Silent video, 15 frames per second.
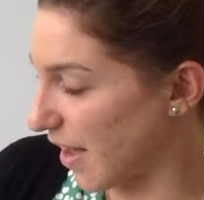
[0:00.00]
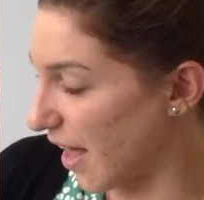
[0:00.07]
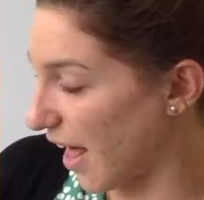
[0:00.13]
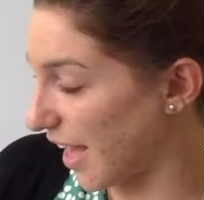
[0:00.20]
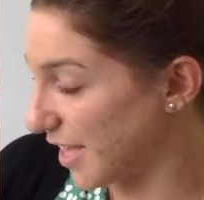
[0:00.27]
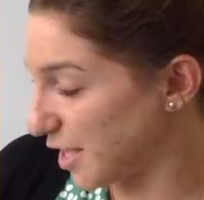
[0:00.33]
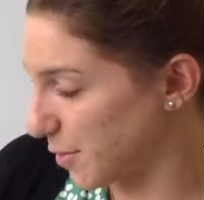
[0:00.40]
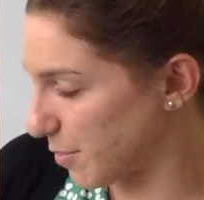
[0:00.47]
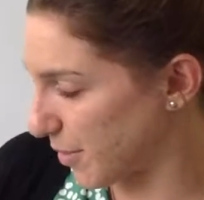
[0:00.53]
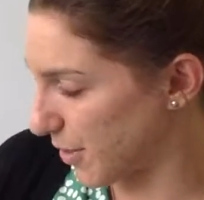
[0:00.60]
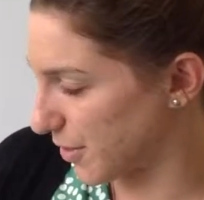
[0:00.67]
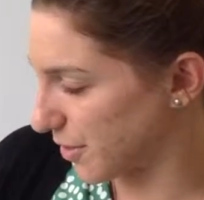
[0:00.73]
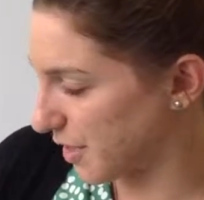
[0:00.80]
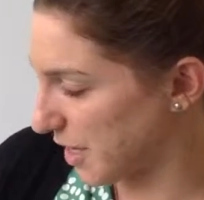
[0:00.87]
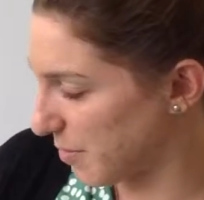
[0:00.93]

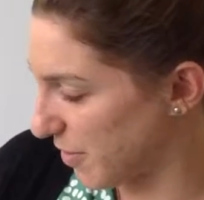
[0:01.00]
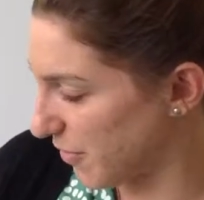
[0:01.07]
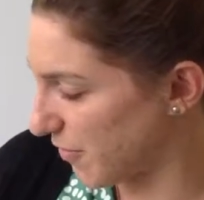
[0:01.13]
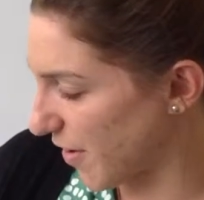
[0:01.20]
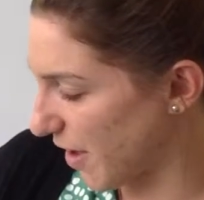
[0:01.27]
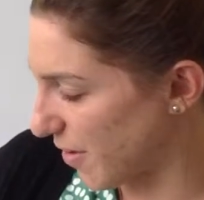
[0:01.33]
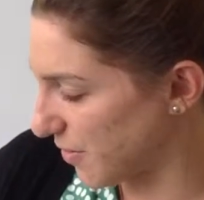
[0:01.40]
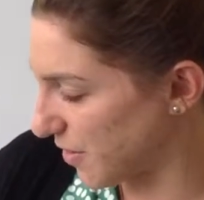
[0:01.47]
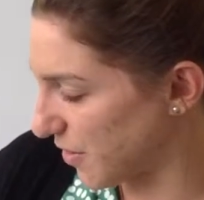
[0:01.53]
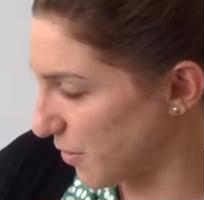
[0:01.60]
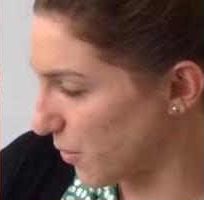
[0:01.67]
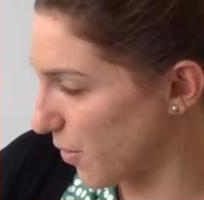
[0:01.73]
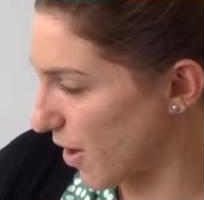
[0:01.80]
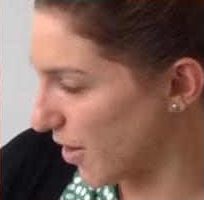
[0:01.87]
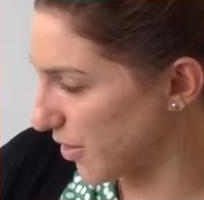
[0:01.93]
Icebergs can be found in
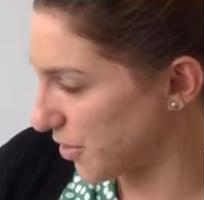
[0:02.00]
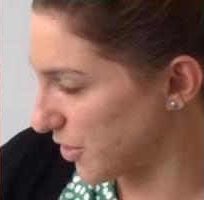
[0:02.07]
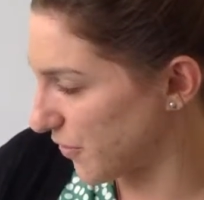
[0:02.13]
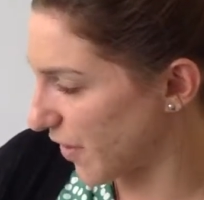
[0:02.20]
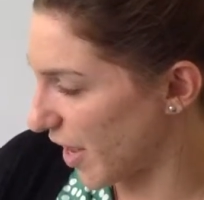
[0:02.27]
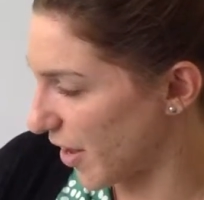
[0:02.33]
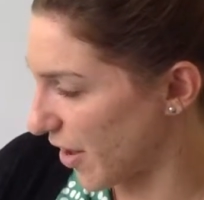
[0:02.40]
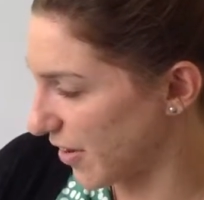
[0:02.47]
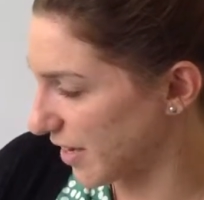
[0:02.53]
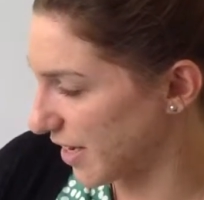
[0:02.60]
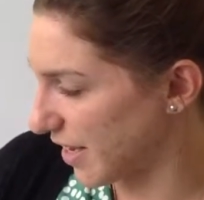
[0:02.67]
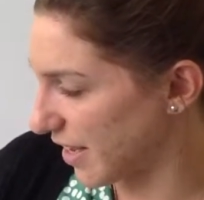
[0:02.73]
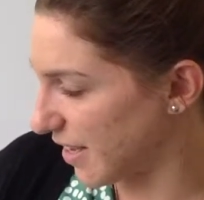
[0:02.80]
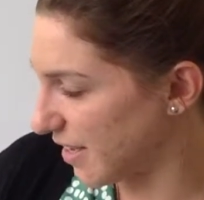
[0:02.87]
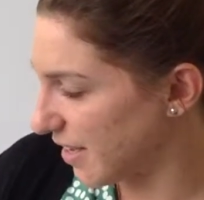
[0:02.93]
the waters of
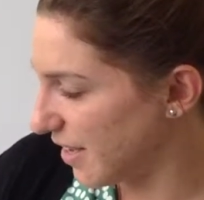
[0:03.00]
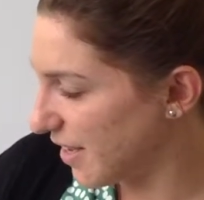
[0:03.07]
Antarctica.